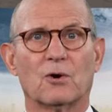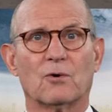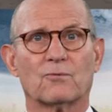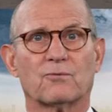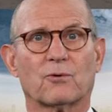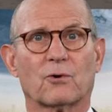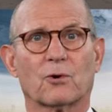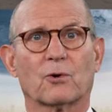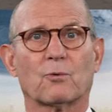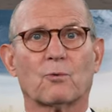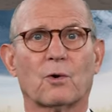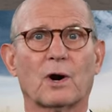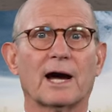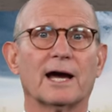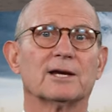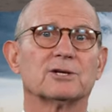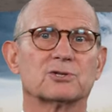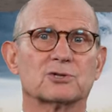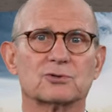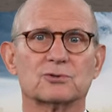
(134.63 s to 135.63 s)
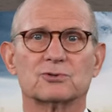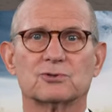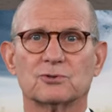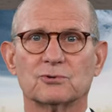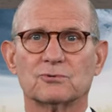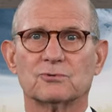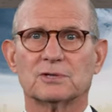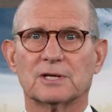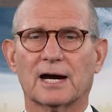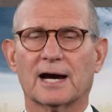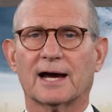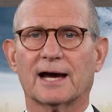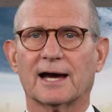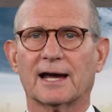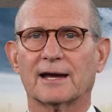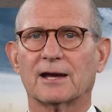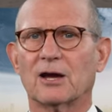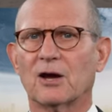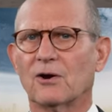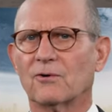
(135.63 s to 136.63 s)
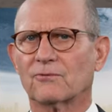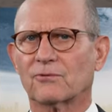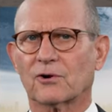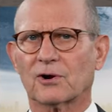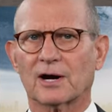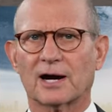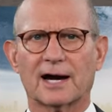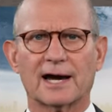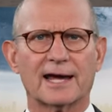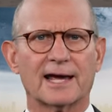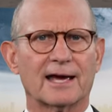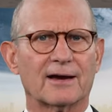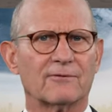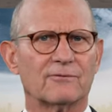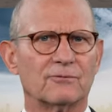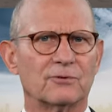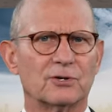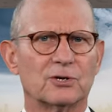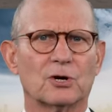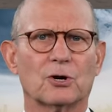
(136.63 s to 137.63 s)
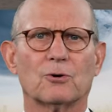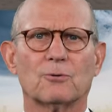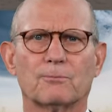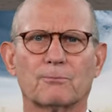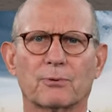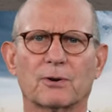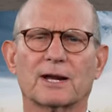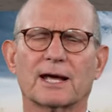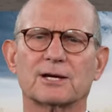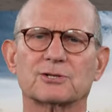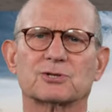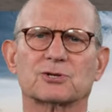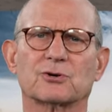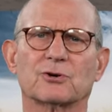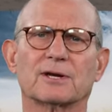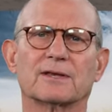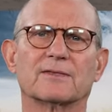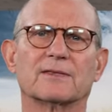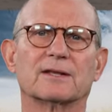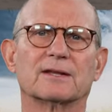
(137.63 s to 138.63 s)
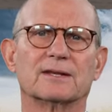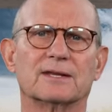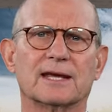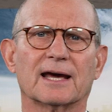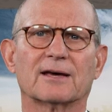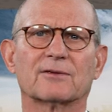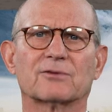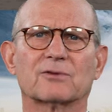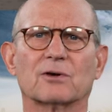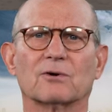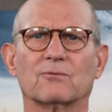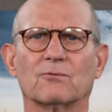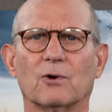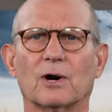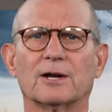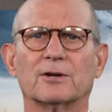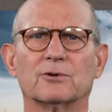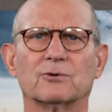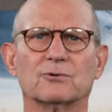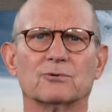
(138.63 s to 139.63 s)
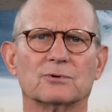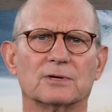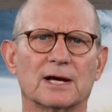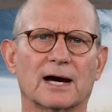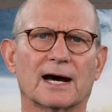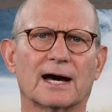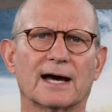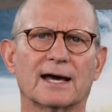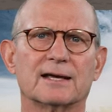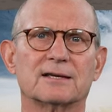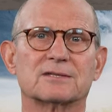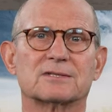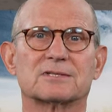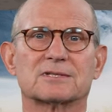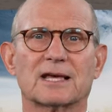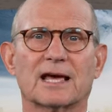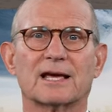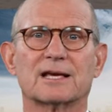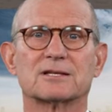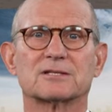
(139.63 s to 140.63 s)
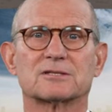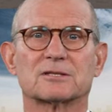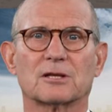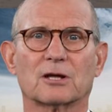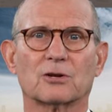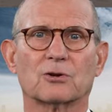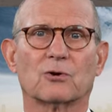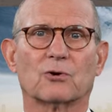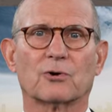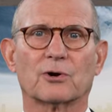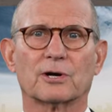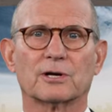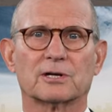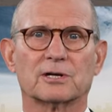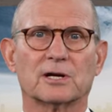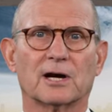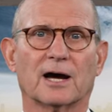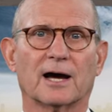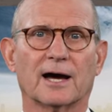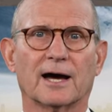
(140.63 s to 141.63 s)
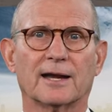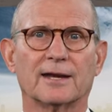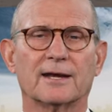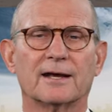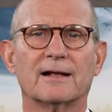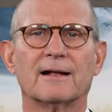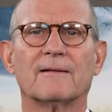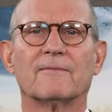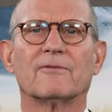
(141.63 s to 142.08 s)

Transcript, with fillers: For why should you die? For I have no pleasure in the death of one who dies, says the Lord God.